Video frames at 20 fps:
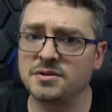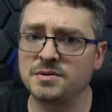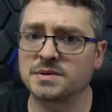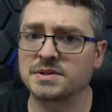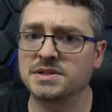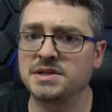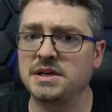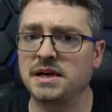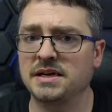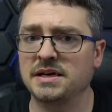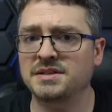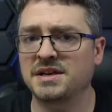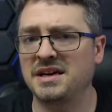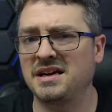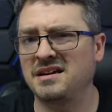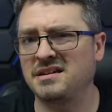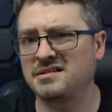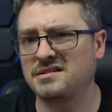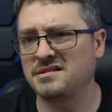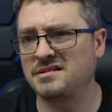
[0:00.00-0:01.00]
You'll see
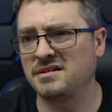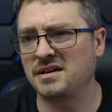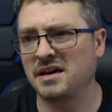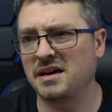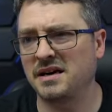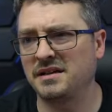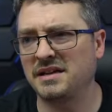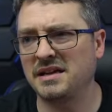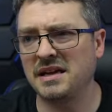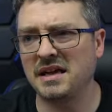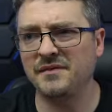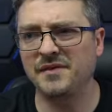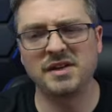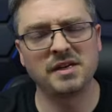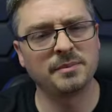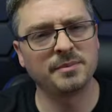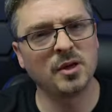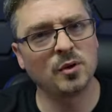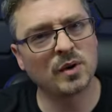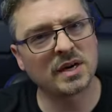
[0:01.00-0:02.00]
SKs and I think even
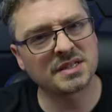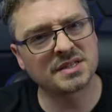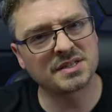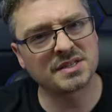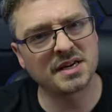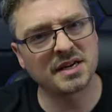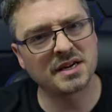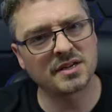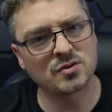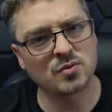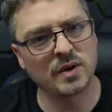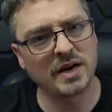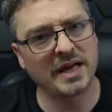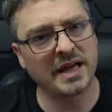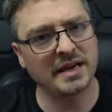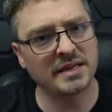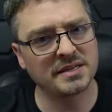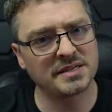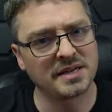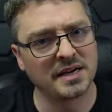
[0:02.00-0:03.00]

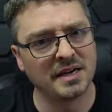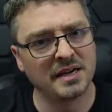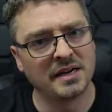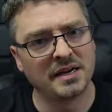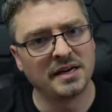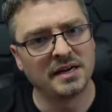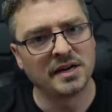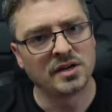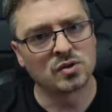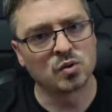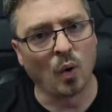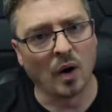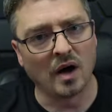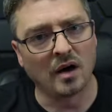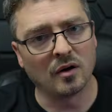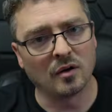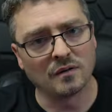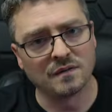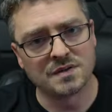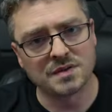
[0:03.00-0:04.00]

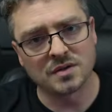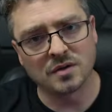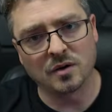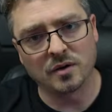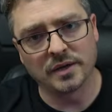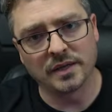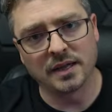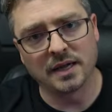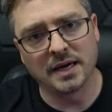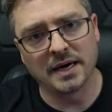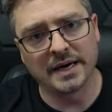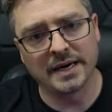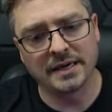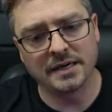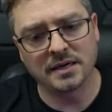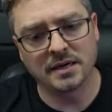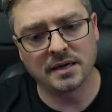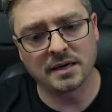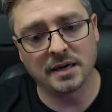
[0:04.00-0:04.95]
WS2812s online,